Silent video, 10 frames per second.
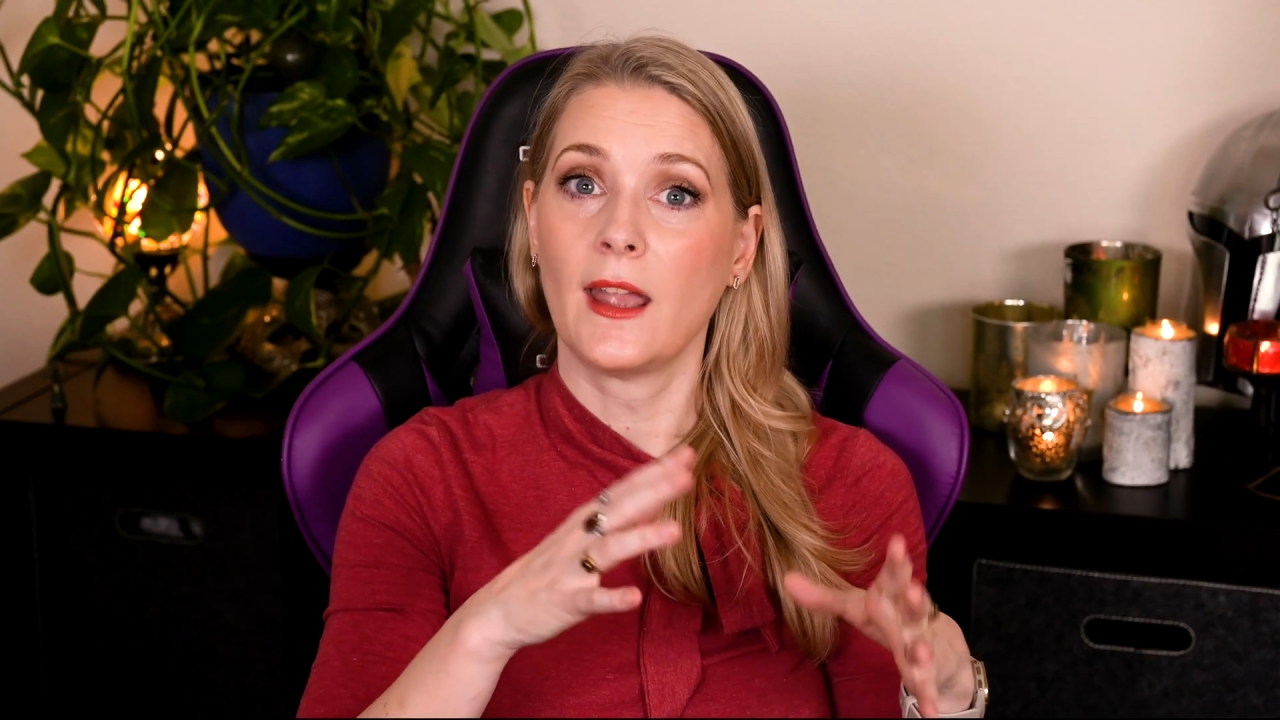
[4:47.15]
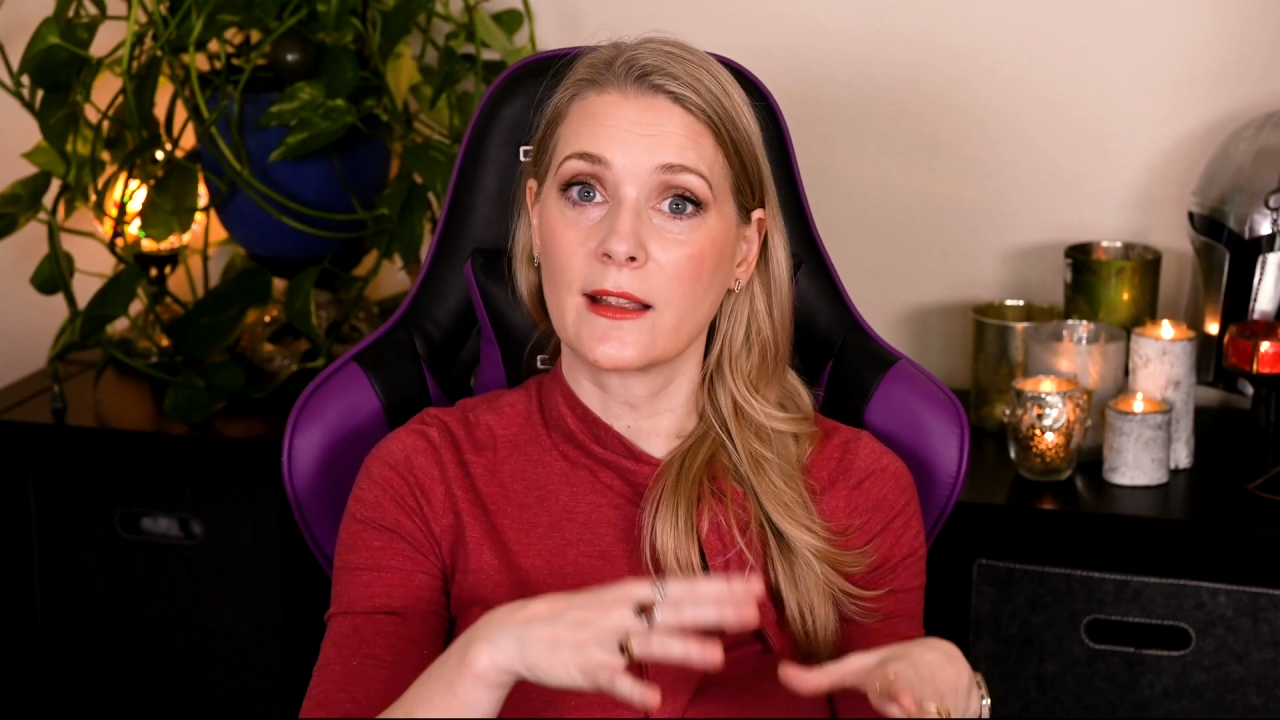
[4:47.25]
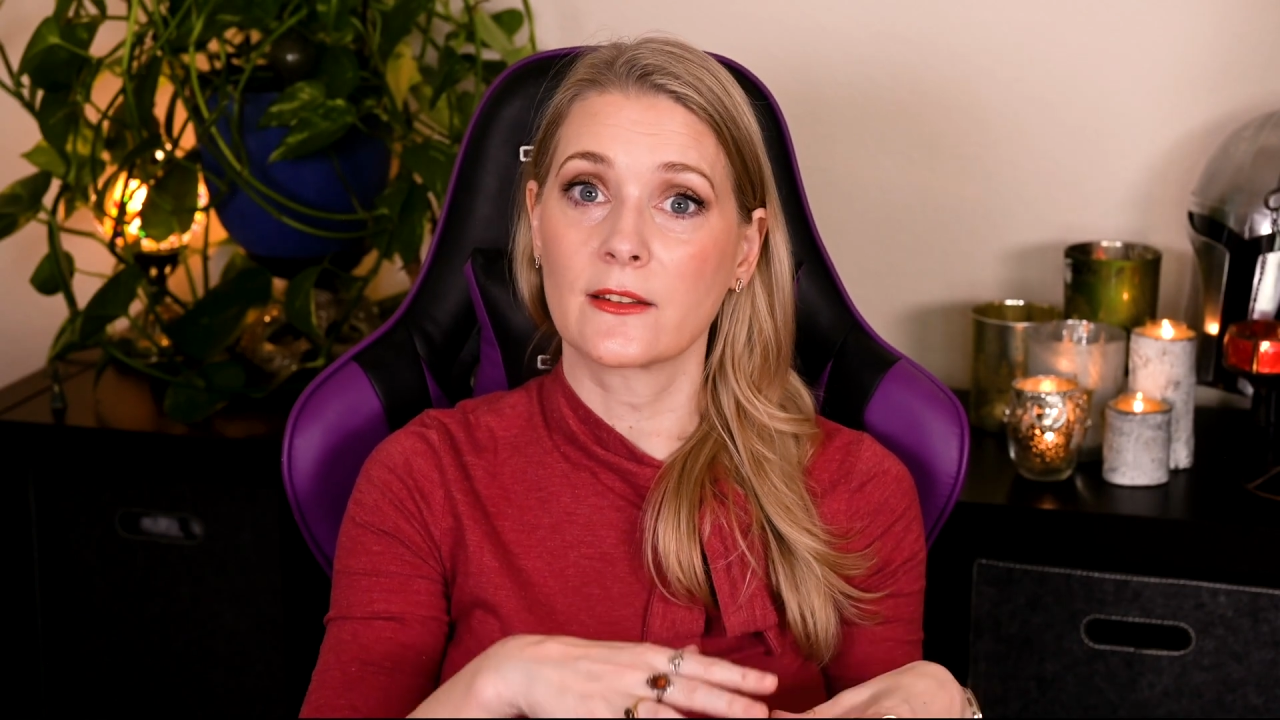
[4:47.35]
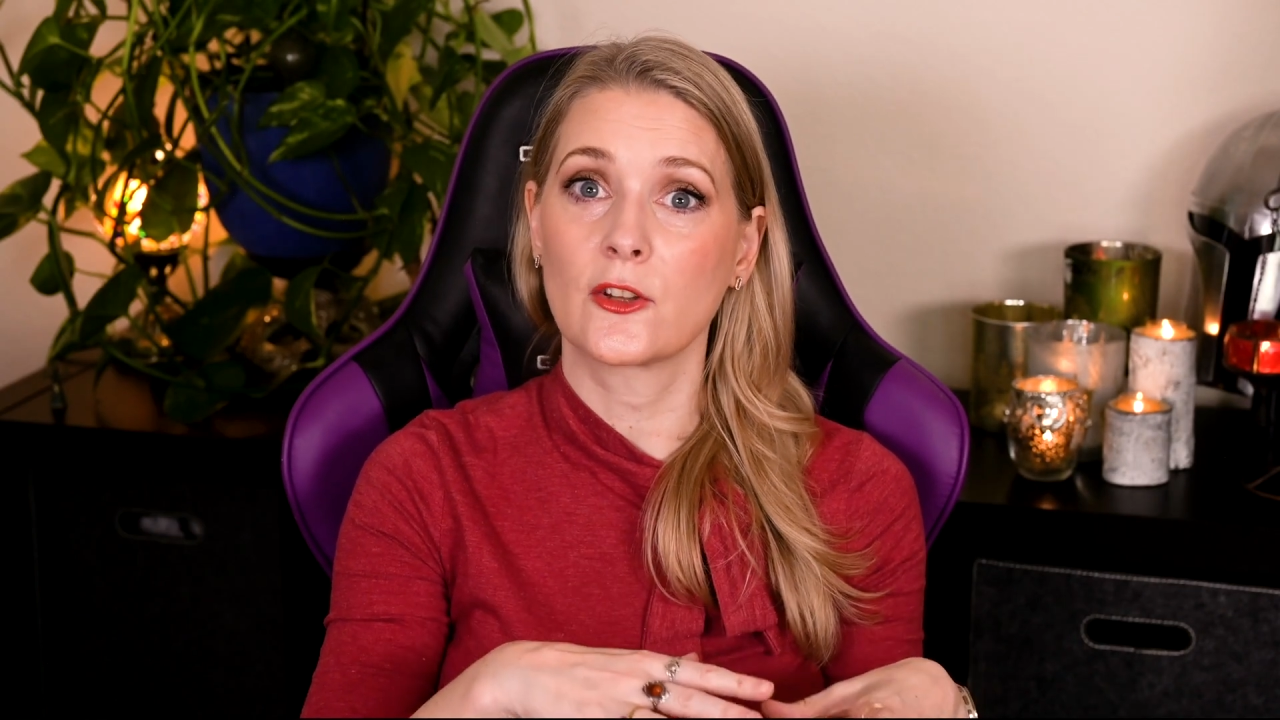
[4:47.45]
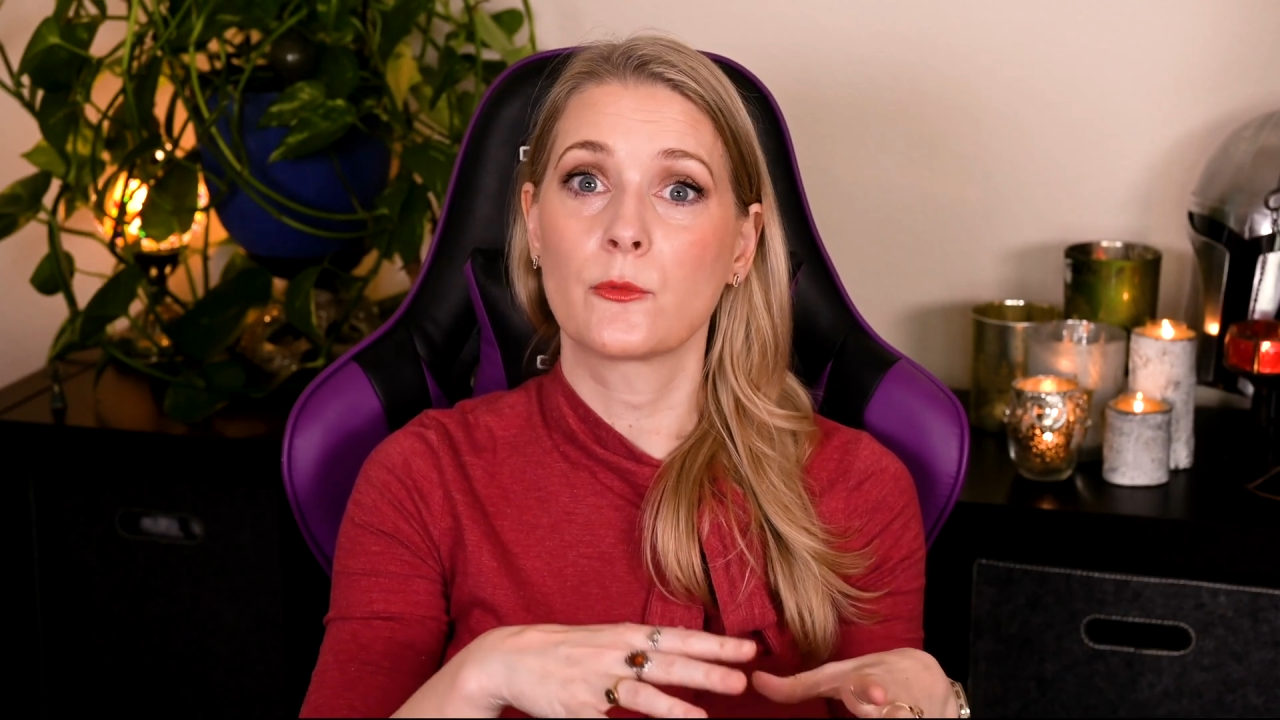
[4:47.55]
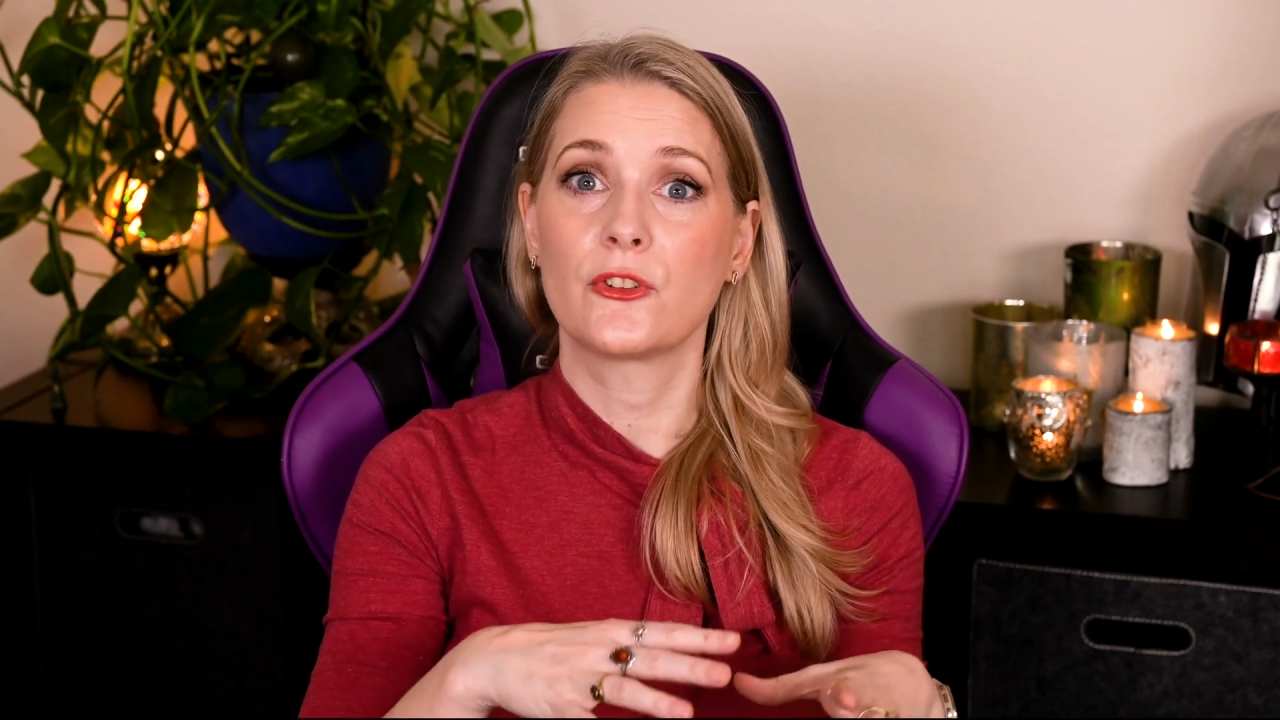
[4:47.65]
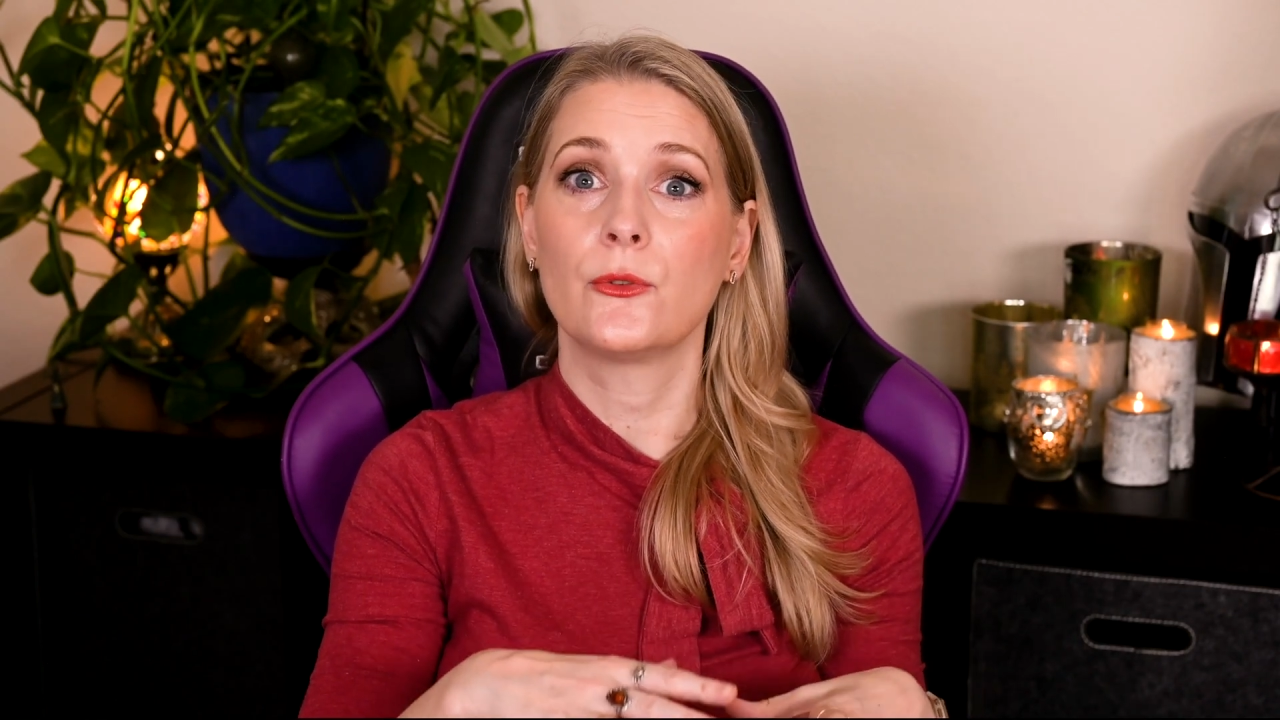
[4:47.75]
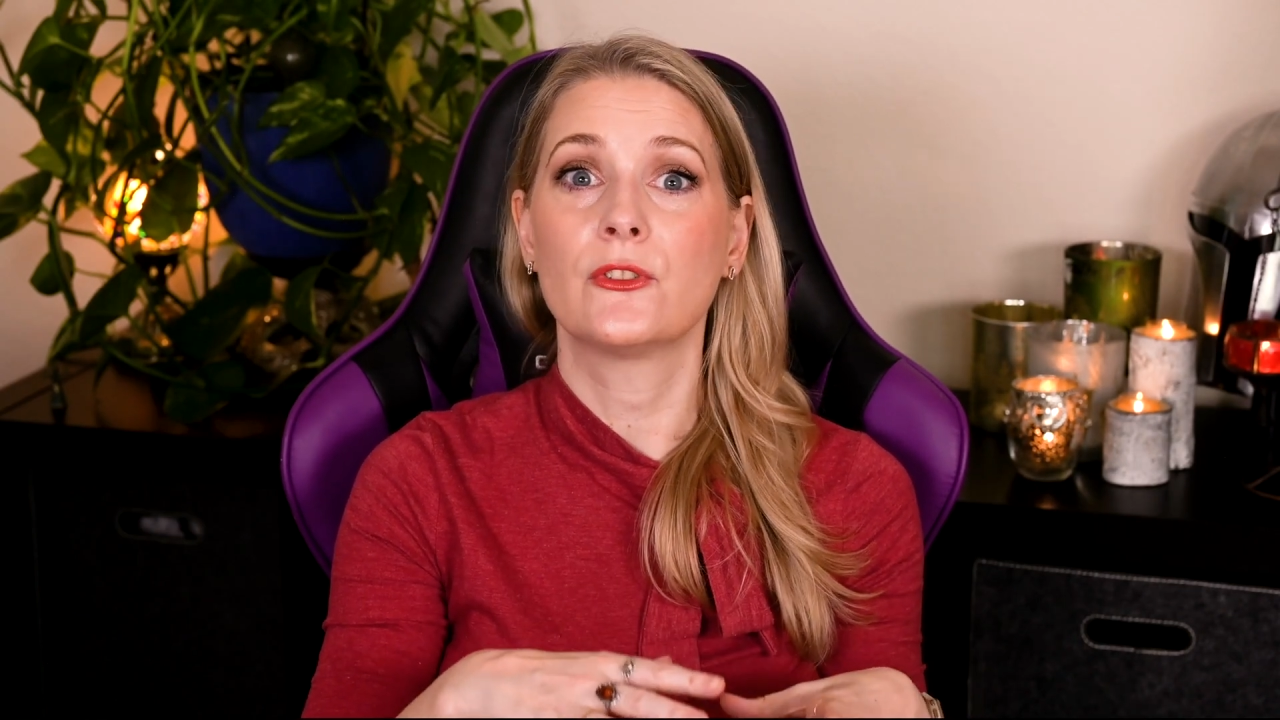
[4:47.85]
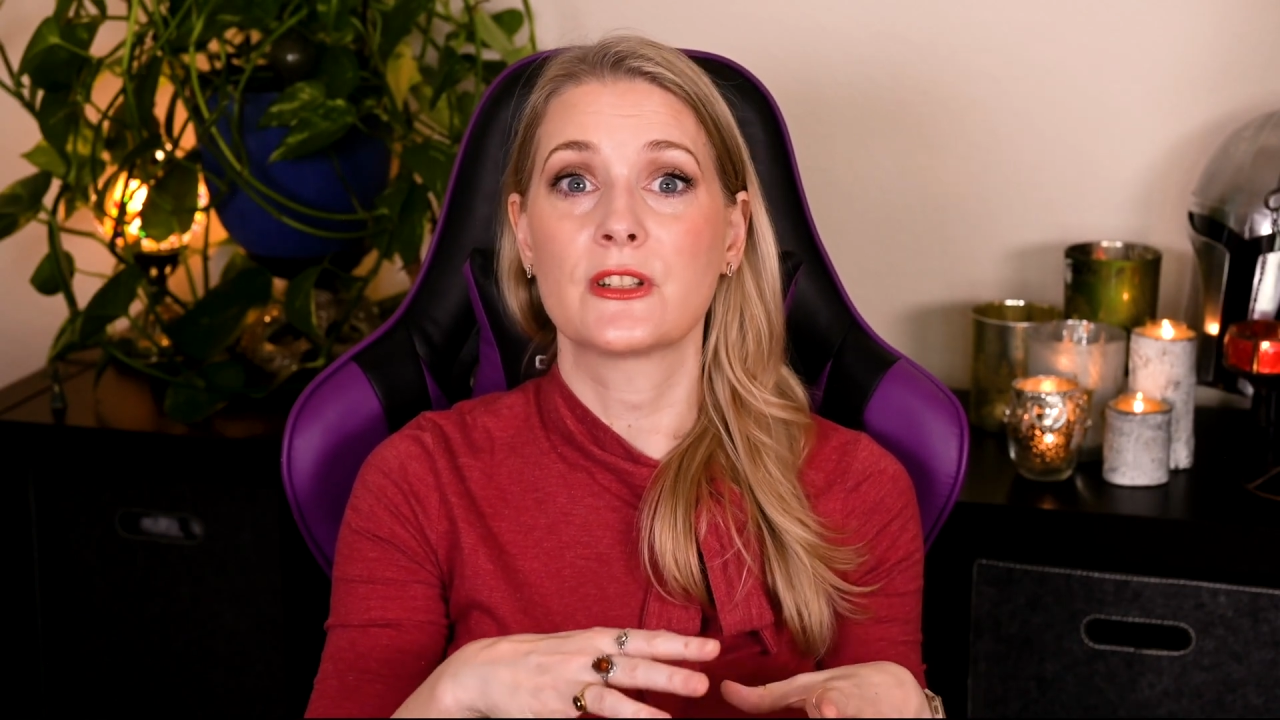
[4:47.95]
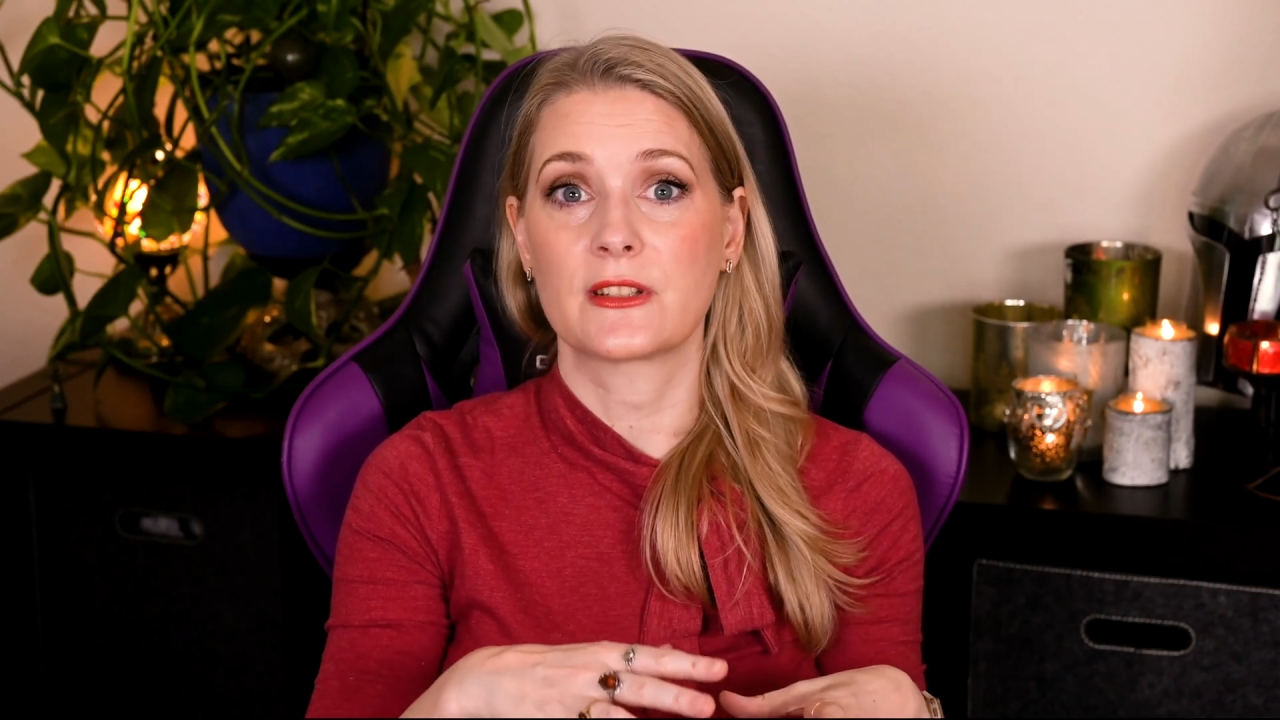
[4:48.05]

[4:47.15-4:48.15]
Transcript: exosomes used in